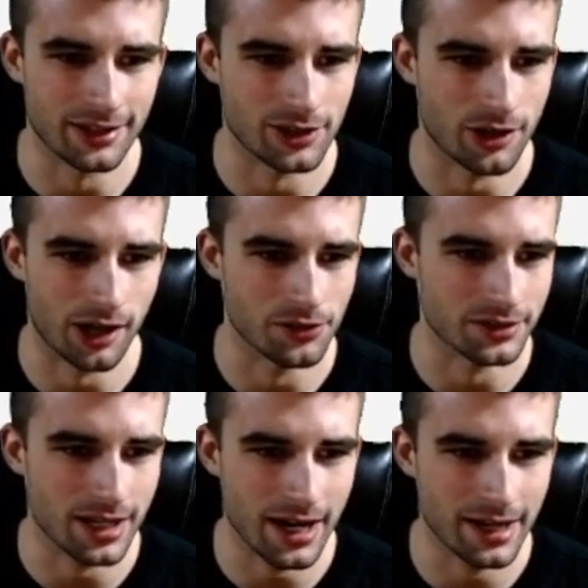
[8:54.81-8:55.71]
So
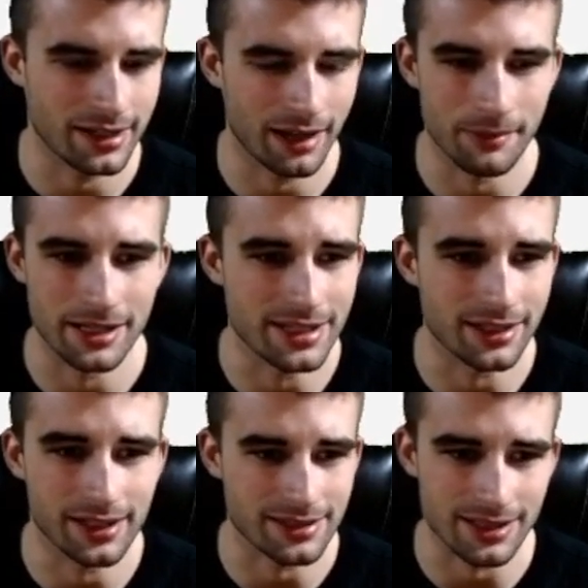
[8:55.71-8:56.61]
Carlos Hyde, I mean, he's
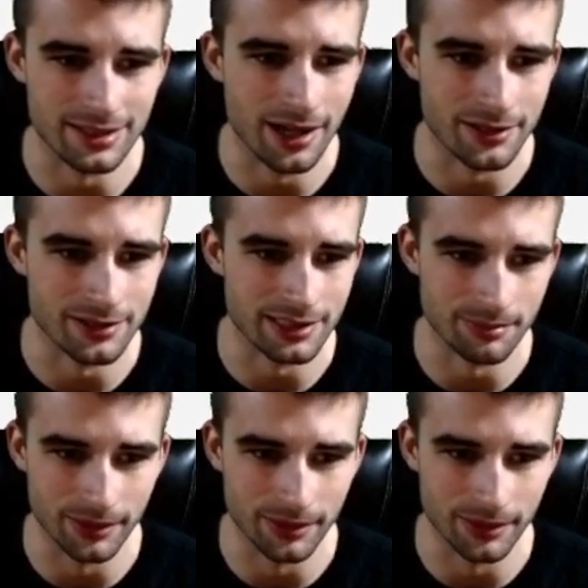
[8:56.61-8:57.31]
going to see touches,